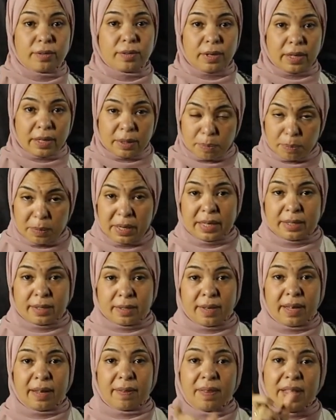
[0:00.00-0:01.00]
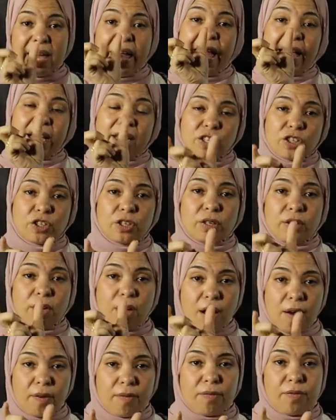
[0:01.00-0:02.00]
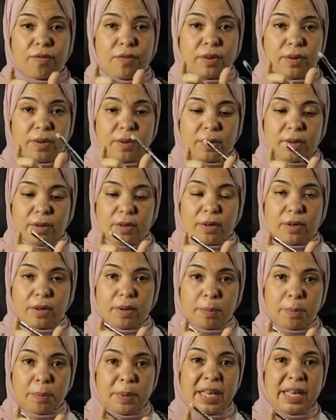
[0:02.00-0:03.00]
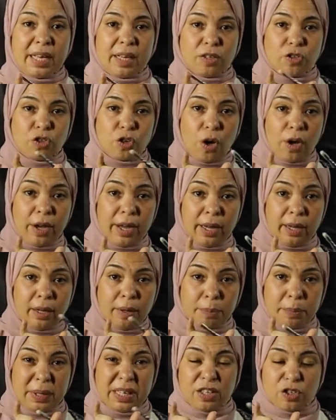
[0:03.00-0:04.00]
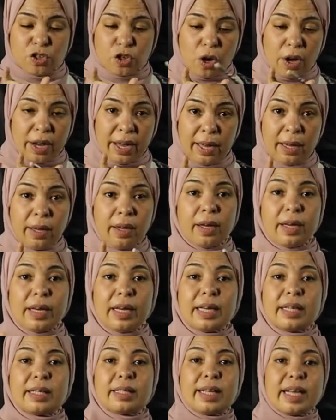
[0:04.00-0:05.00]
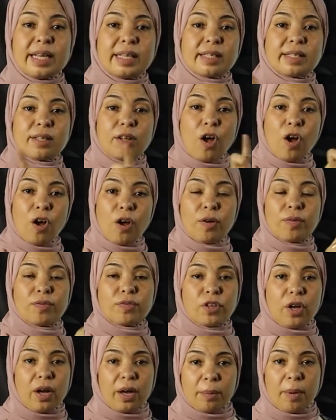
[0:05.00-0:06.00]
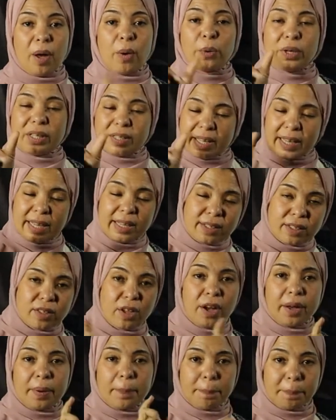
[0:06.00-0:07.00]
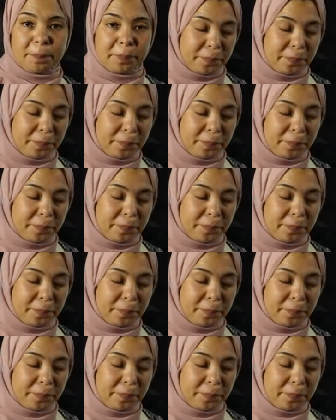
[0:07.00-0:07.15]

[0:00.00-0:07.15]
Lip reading: It means that the action of been jogging, it takes long of time, or it takes time.